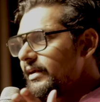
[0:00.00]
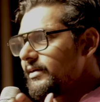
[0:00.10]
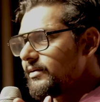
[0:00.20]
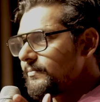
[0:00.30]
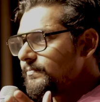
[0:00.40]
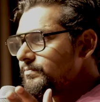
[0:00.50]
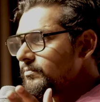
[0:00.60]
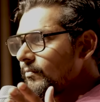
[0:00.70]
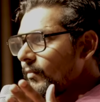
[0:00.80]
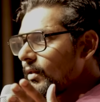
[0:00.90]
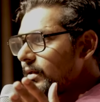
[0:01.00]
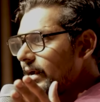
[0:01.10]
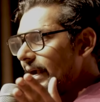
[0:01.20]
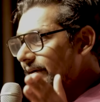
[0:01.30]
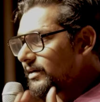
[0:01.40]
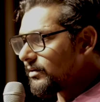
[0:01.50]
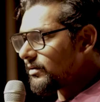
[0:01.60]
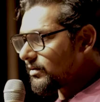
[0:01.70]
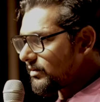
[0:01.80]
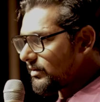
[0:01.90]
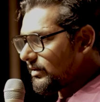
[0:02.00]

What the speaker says: that enter